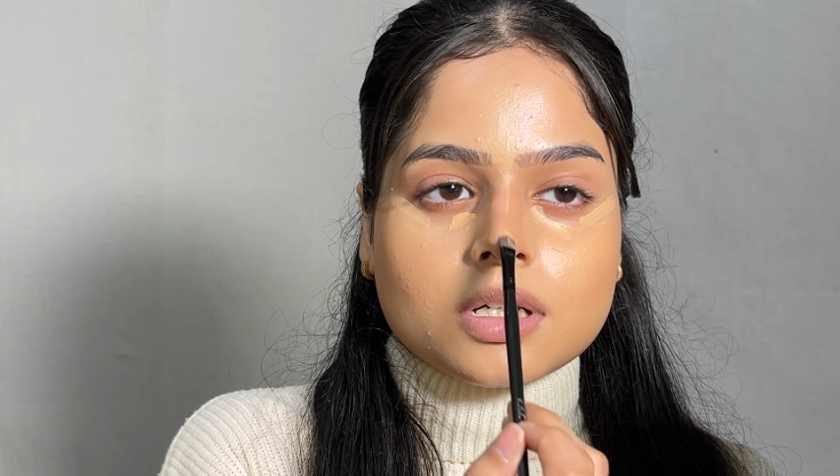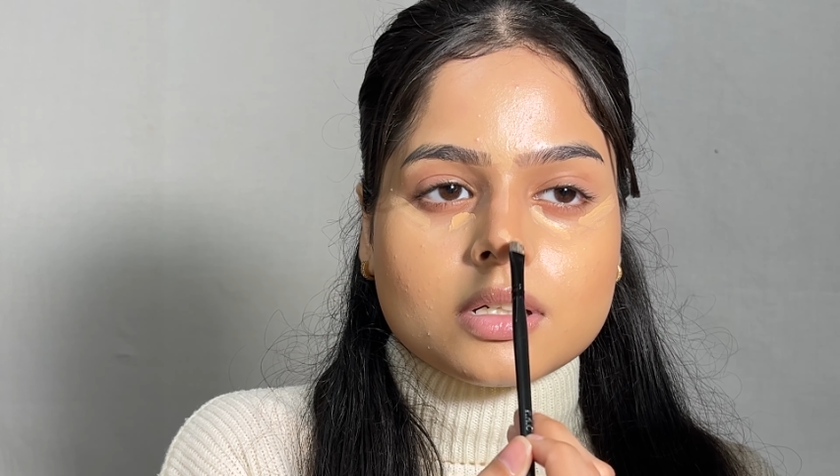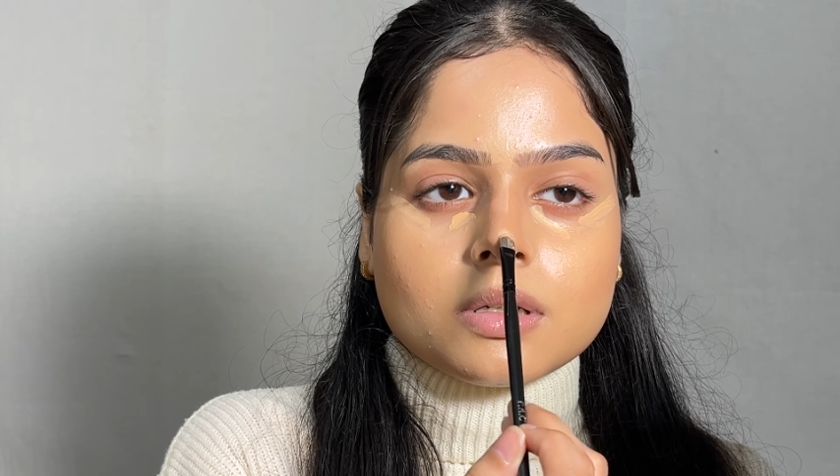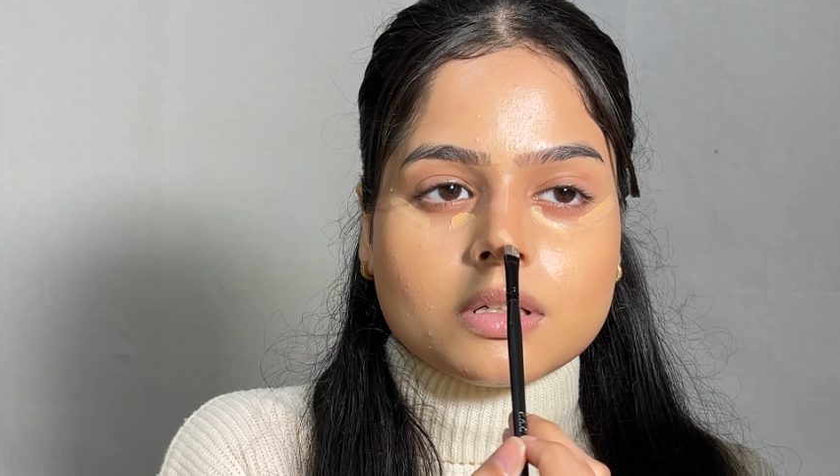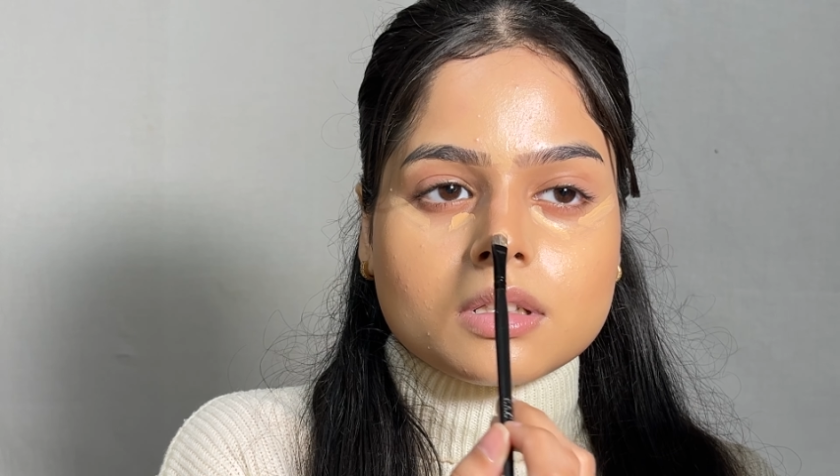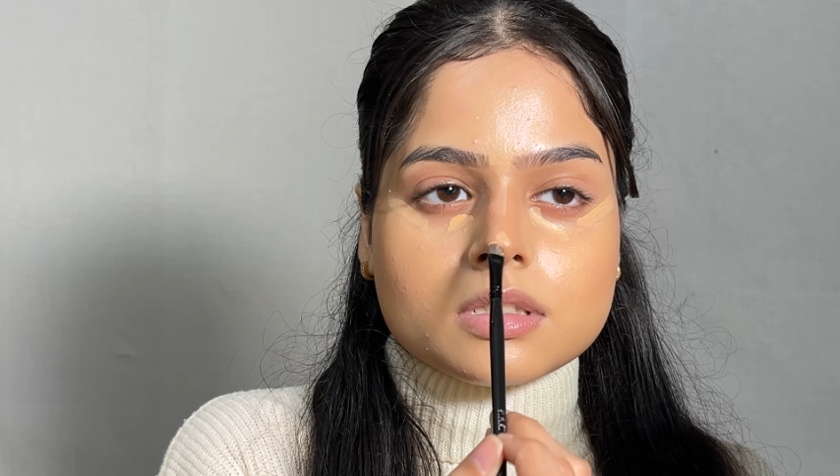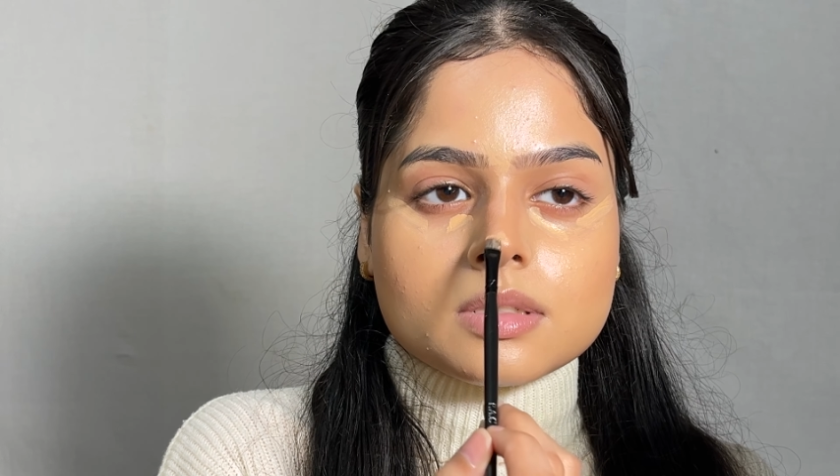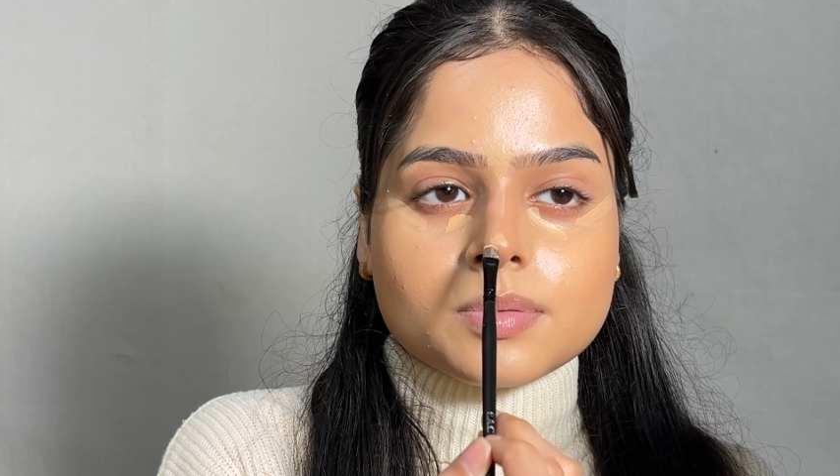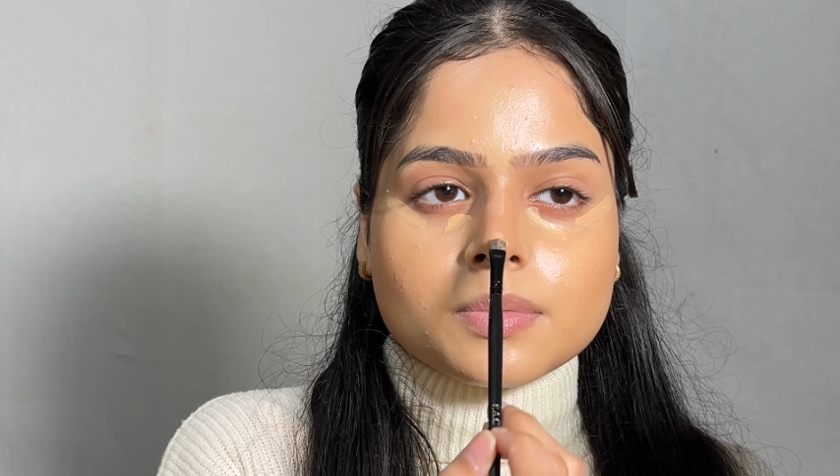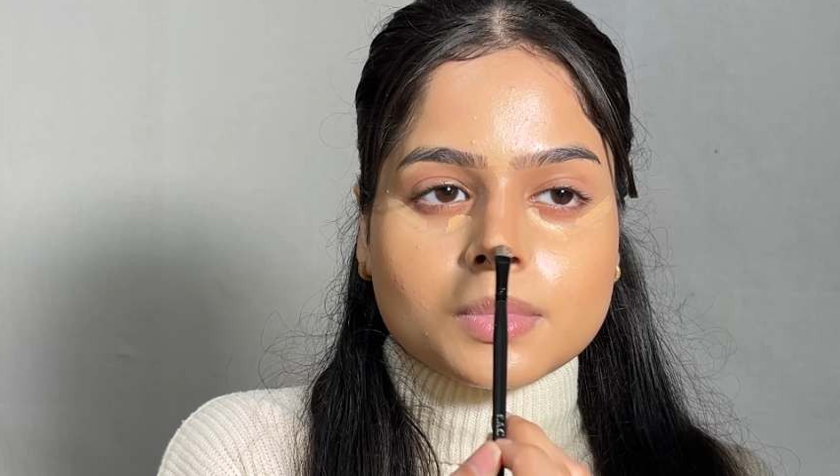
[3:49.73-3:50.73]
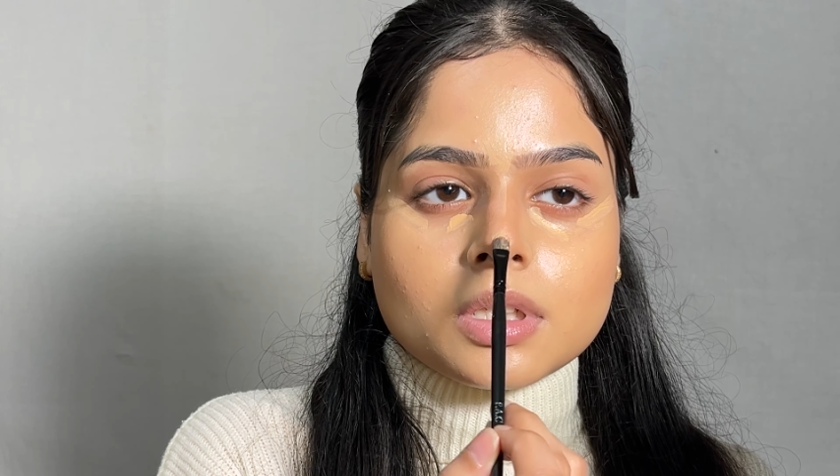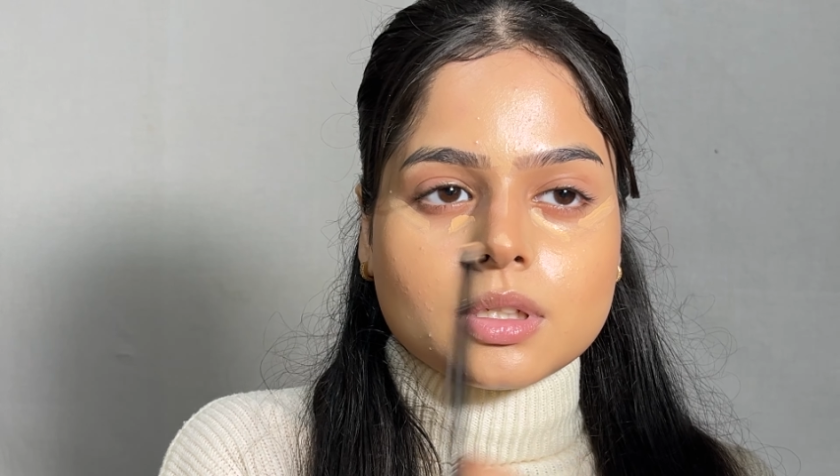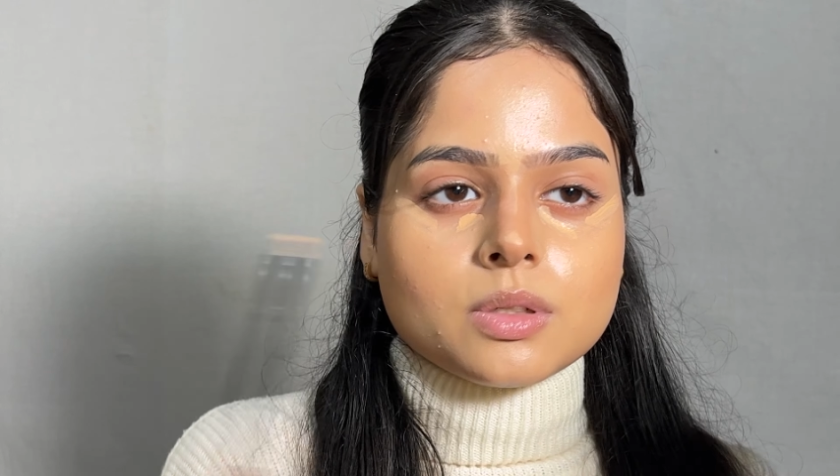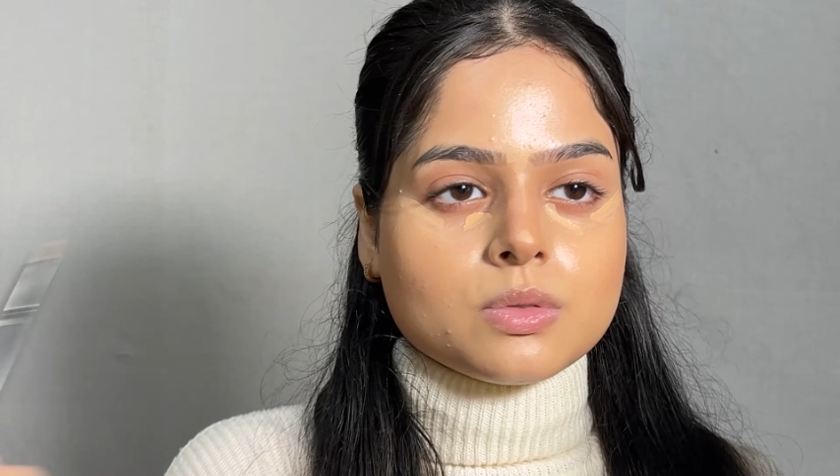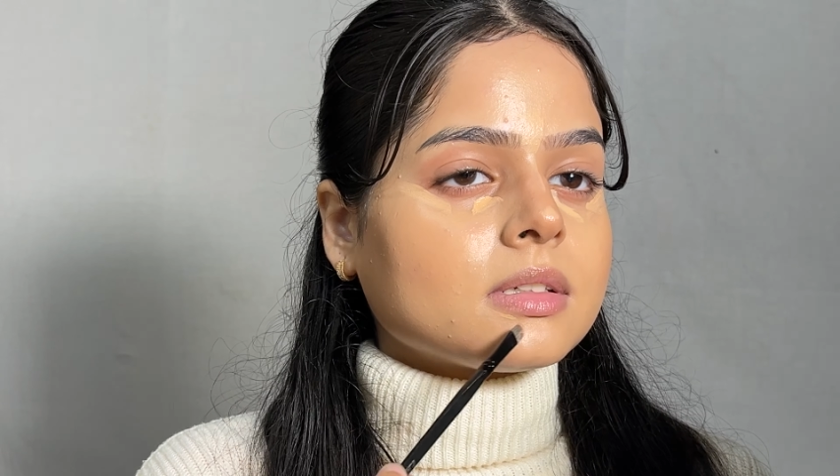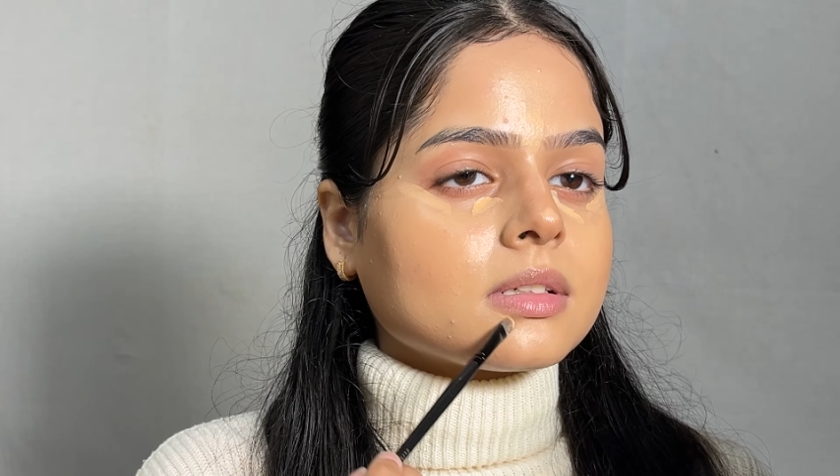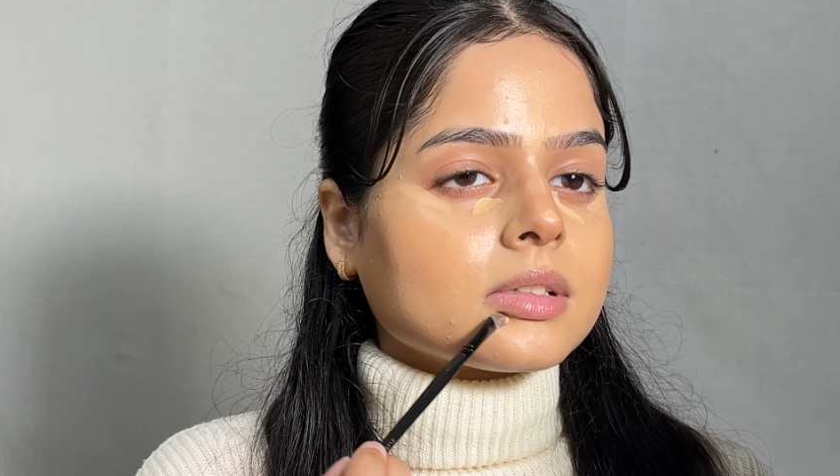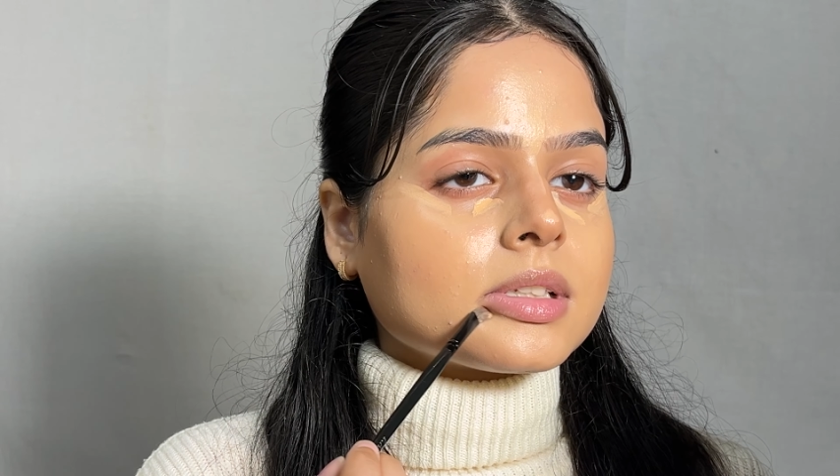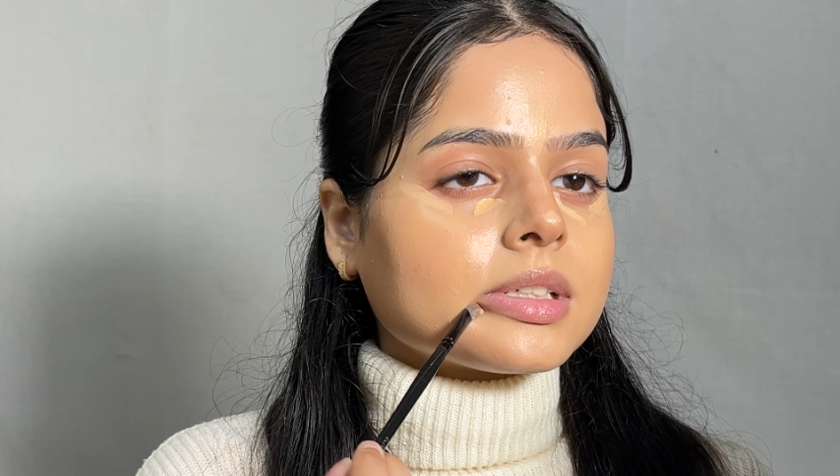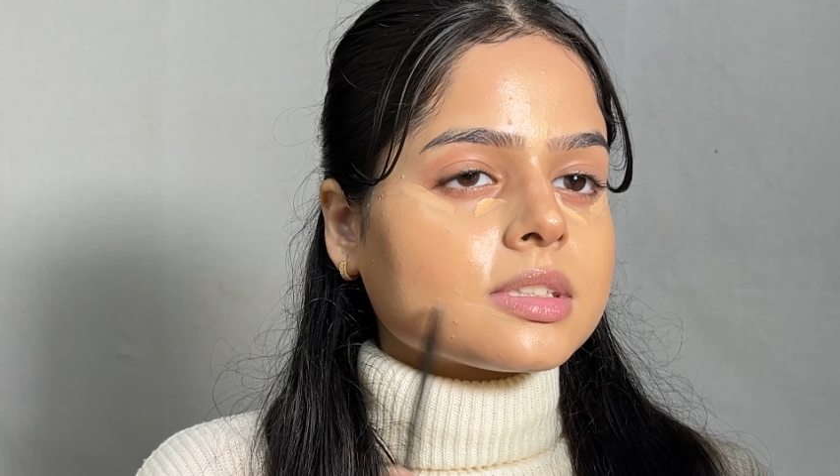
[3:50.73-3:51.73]
on the tip of my nose, and a
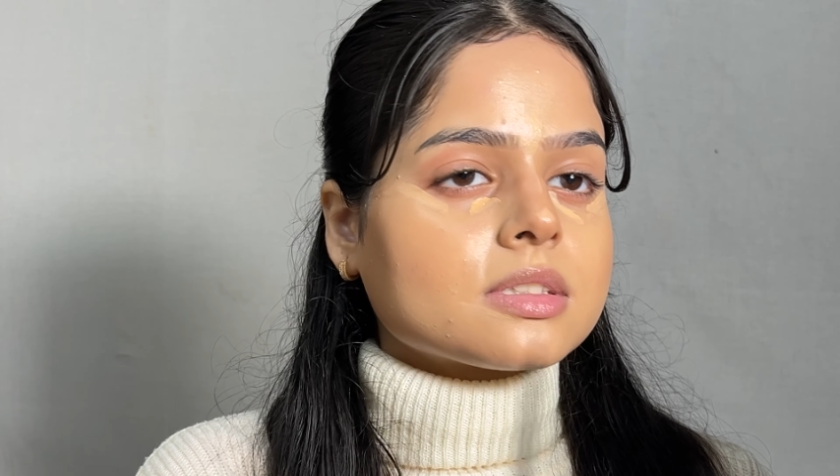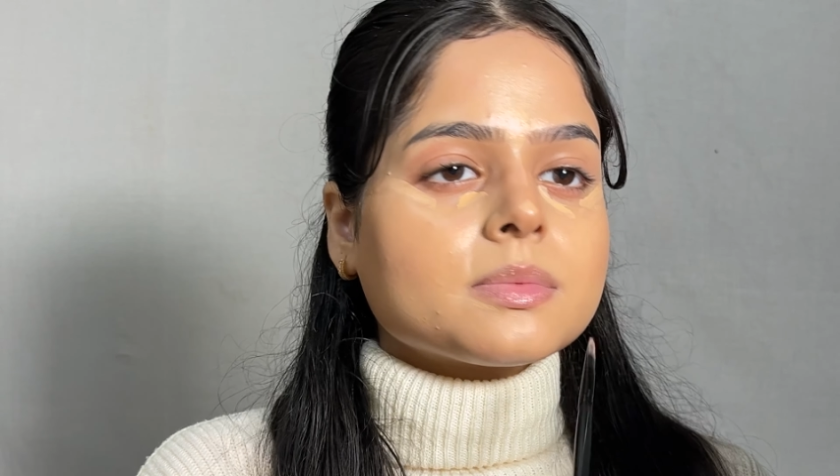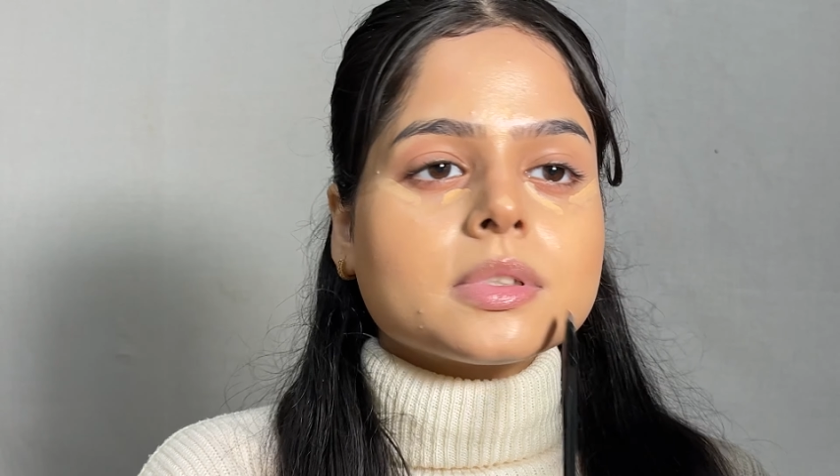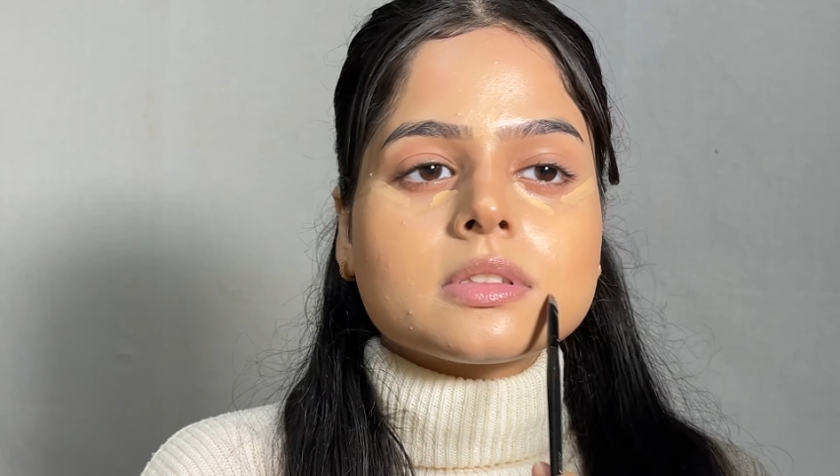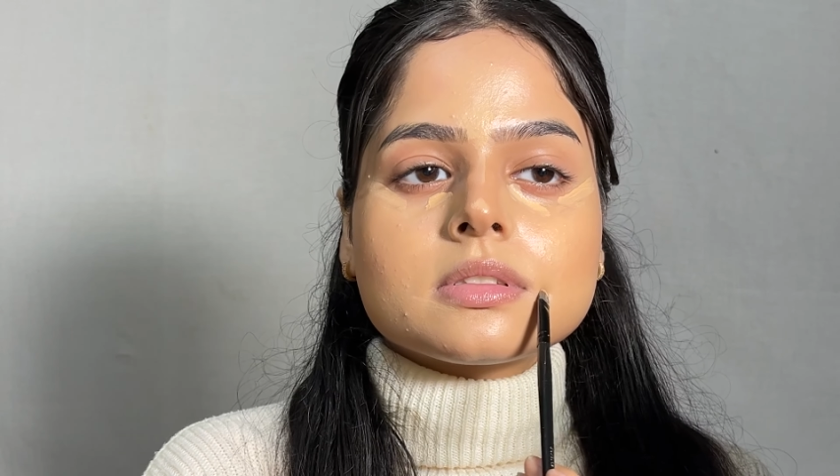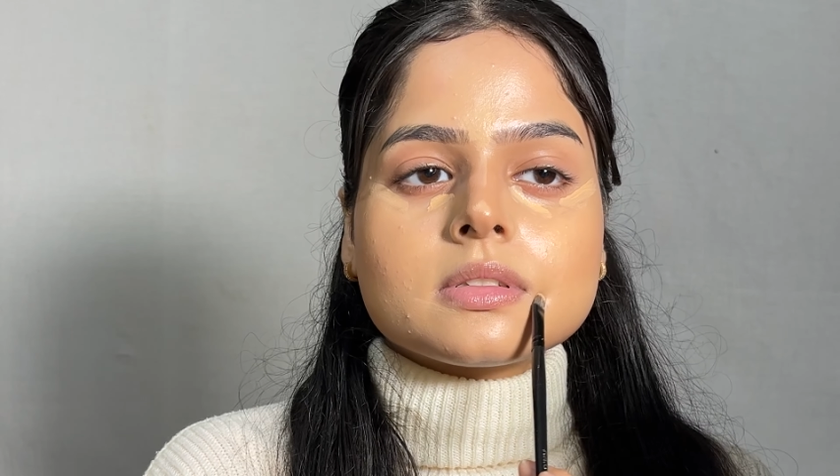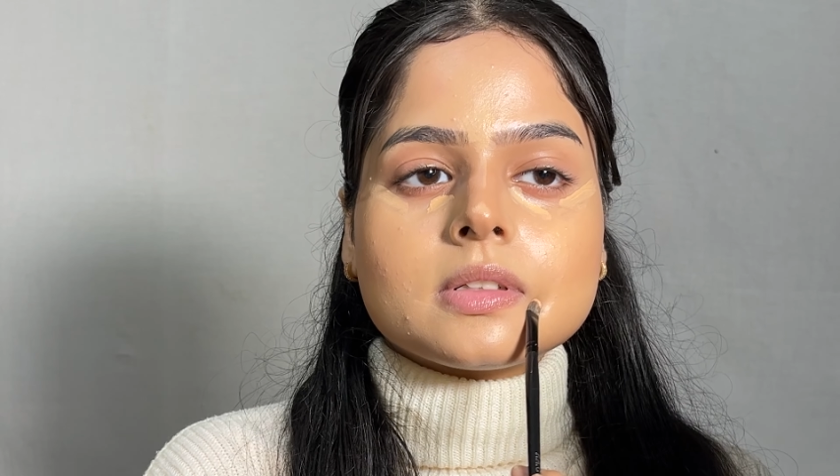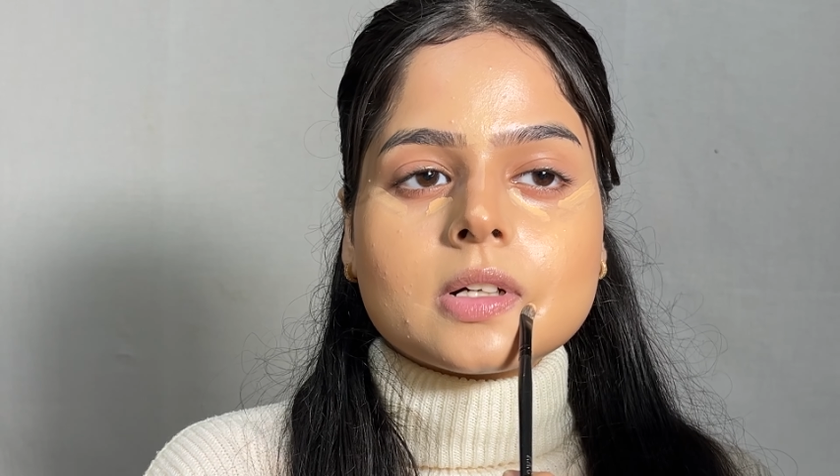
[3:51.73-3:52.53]
little bit